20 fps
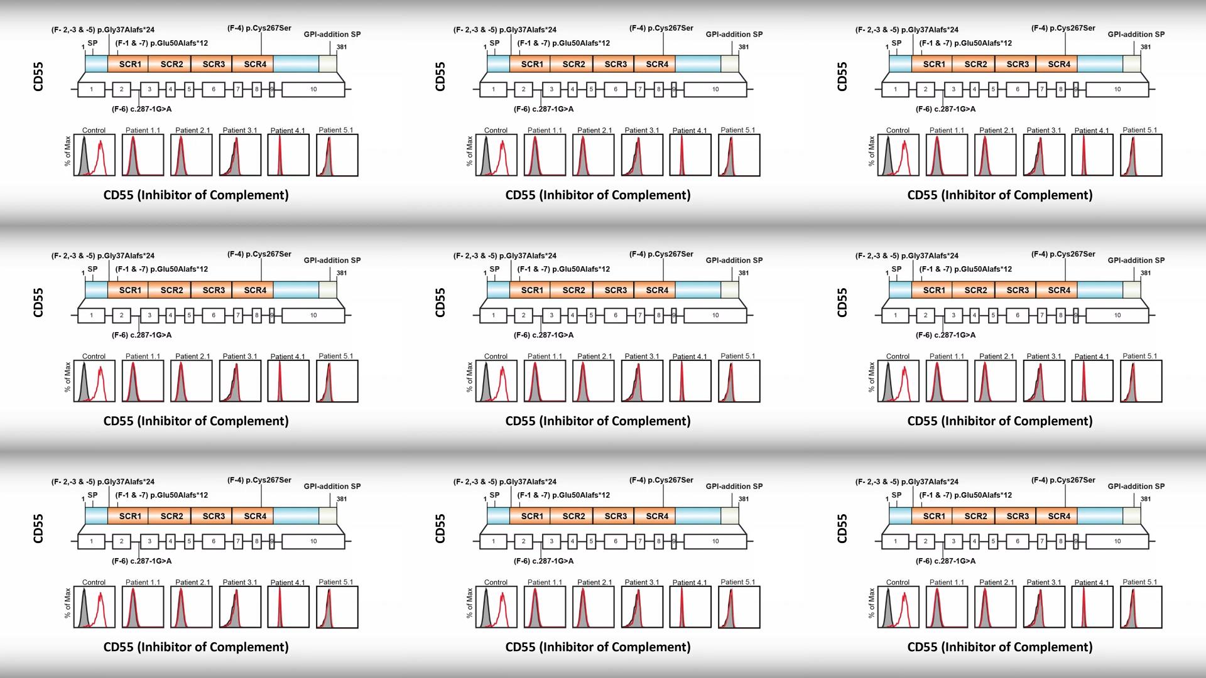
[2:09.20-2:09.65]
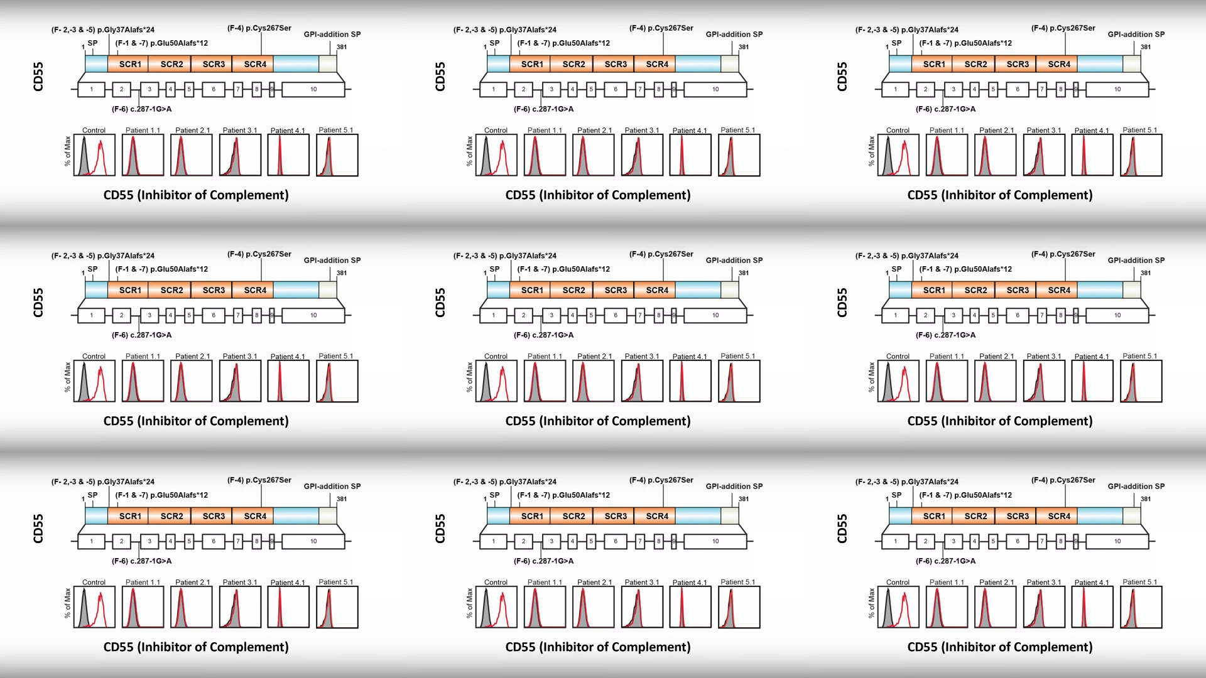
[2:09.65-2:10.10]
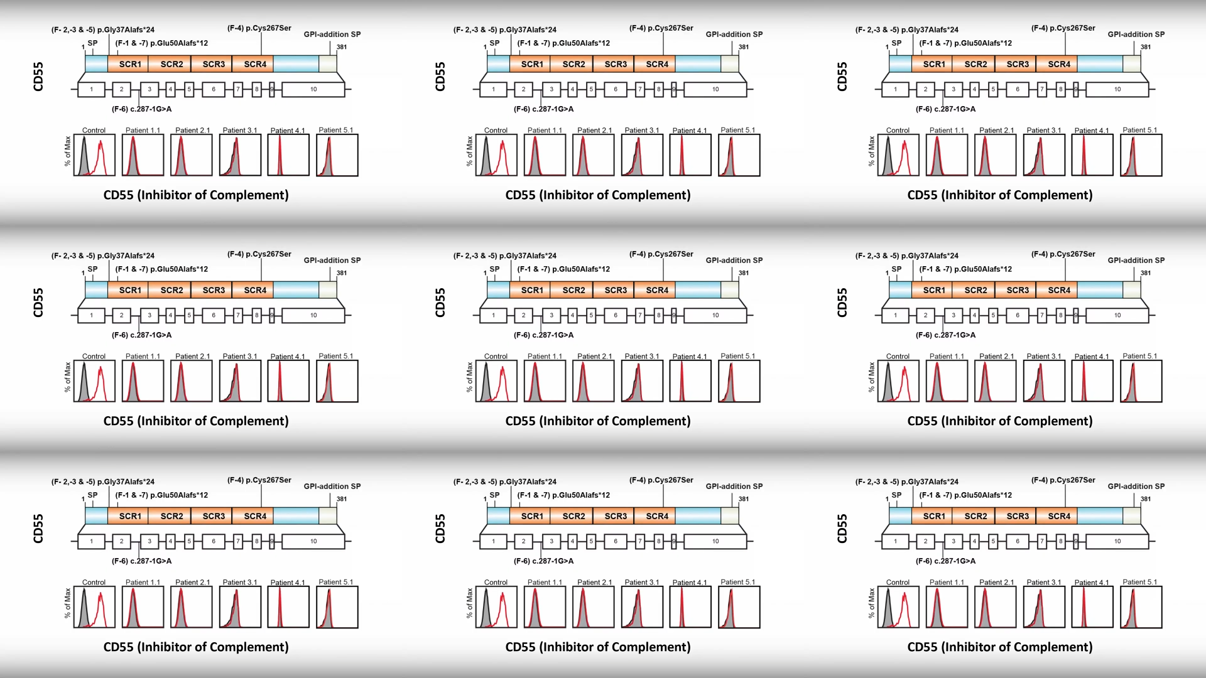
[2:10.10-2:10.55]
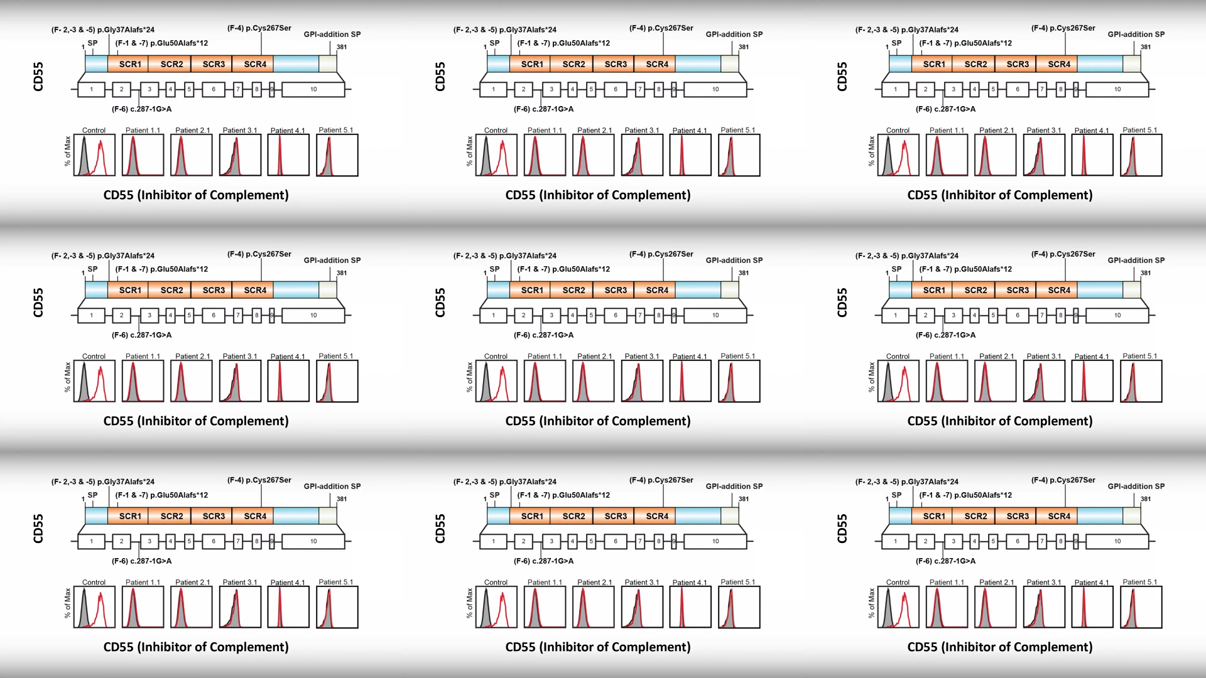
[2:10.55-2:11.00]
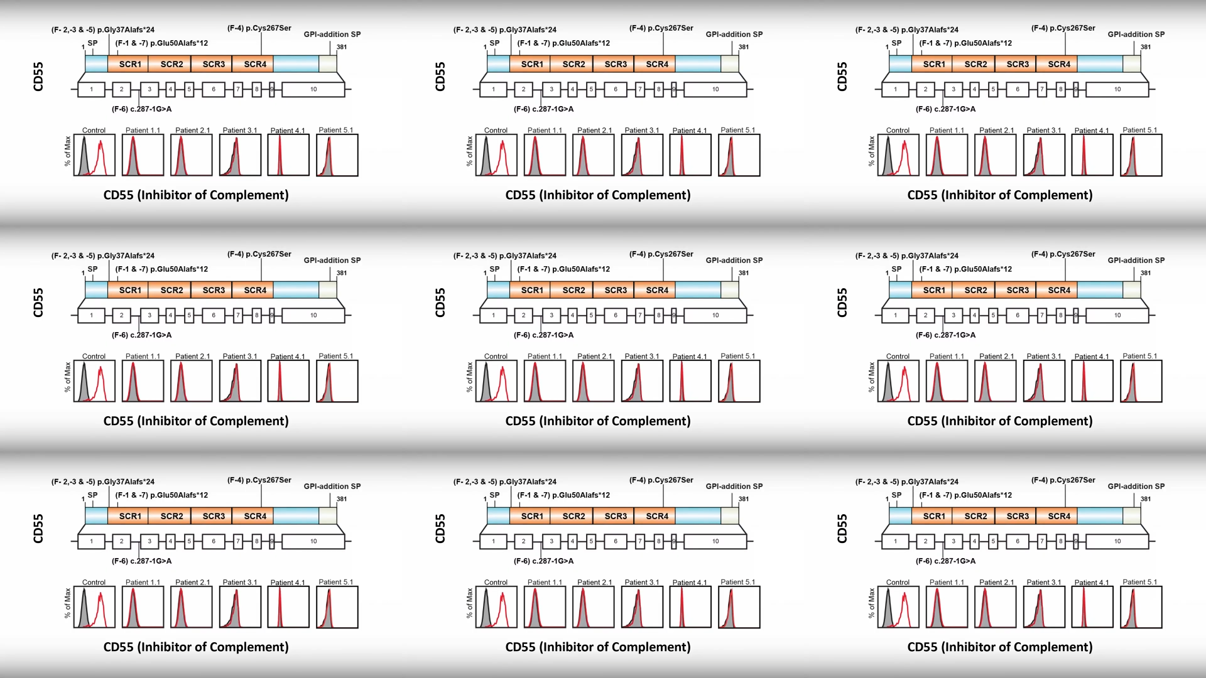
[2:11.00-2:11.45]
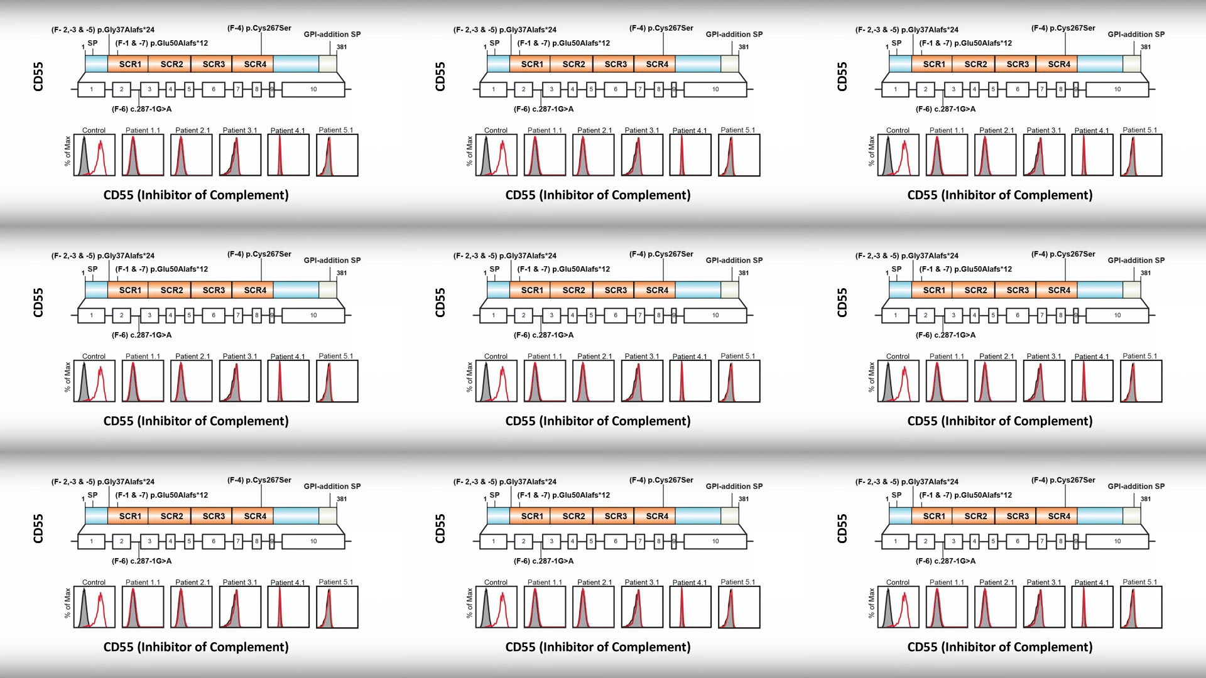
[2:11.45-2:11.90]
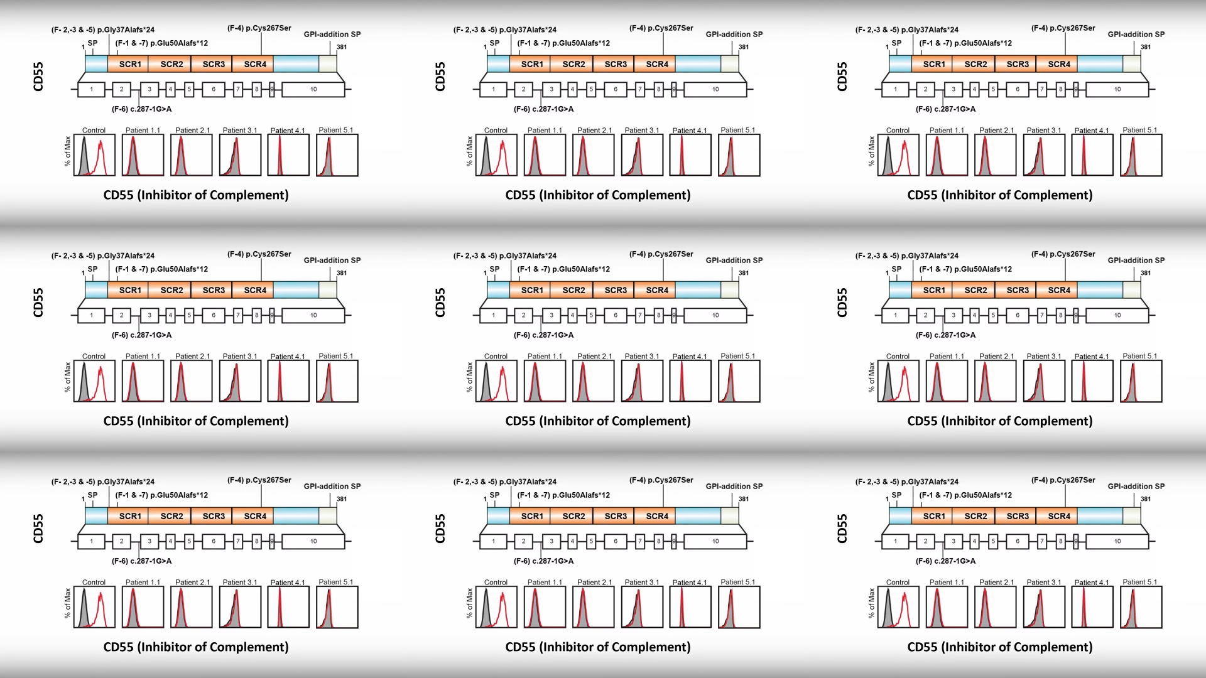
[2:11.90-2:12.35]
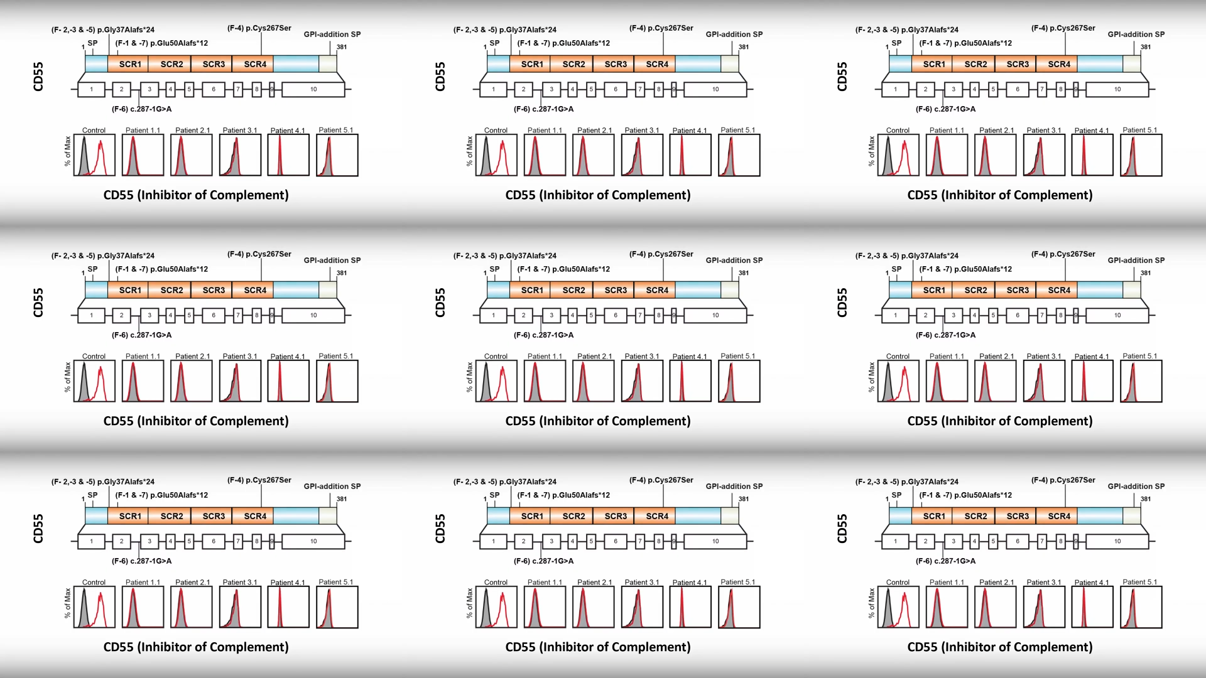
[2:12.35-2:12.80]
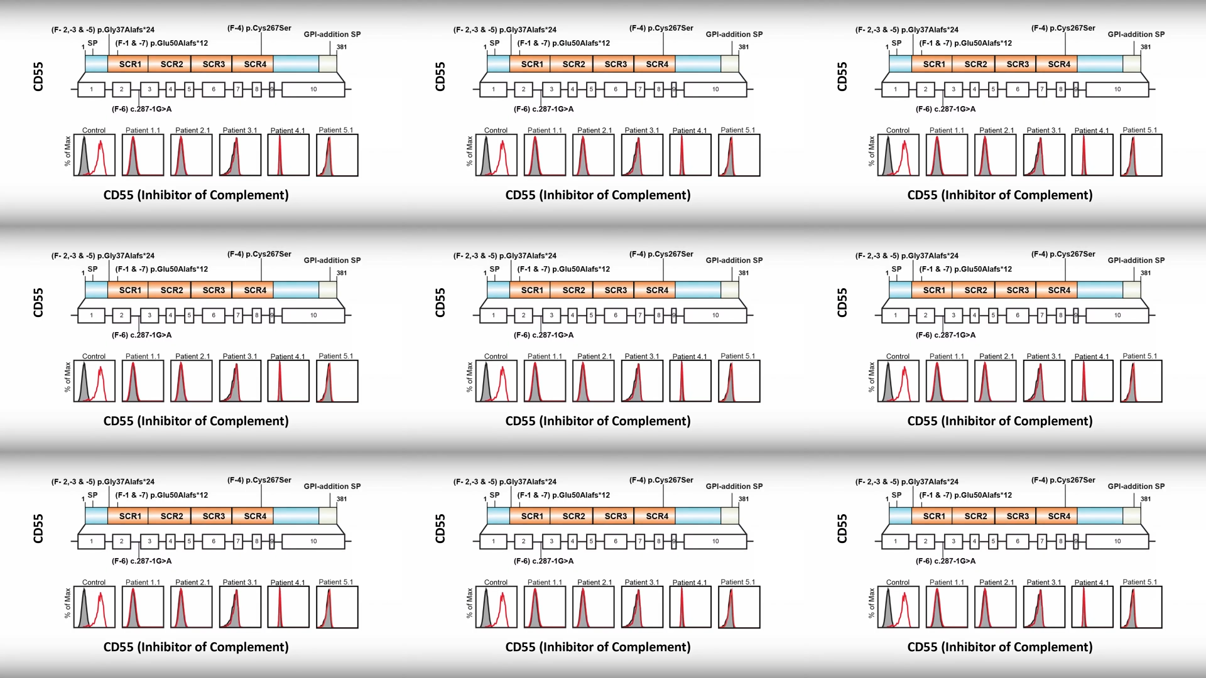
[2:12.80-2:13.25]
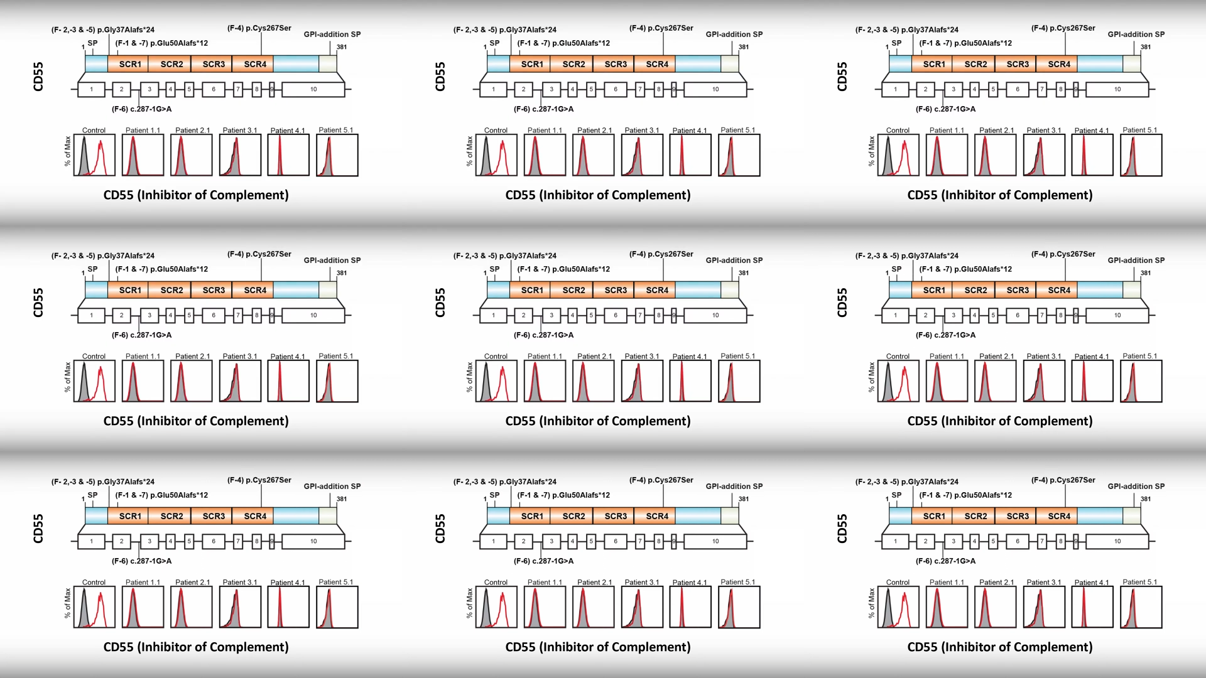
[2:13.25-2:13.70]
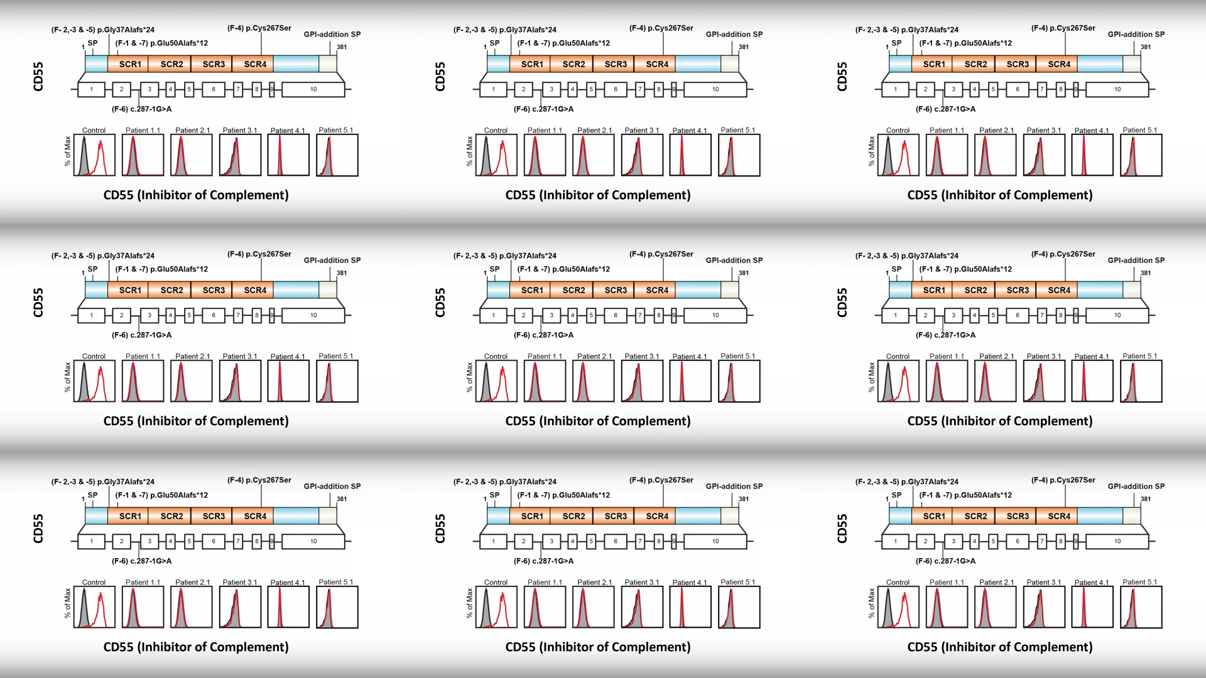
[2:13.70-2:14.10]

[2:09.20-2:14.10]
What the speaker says: No face is visible, so there are no lips to read.